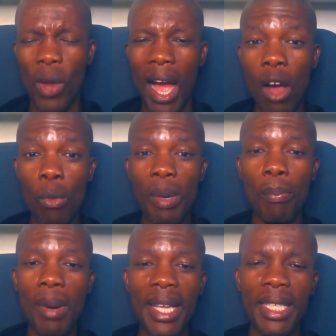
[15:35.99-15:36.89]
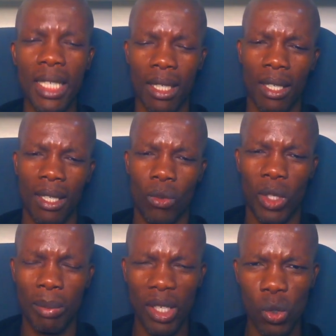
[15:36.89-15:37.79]
I will be pleading
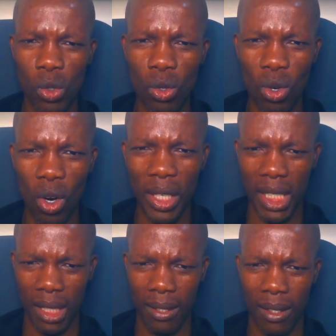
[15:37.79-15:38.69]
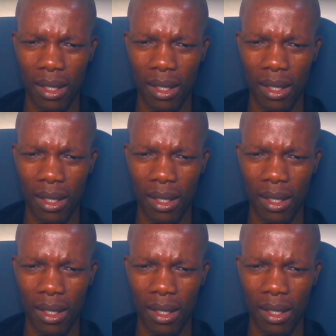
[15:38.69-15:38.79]
with my Sotho gods.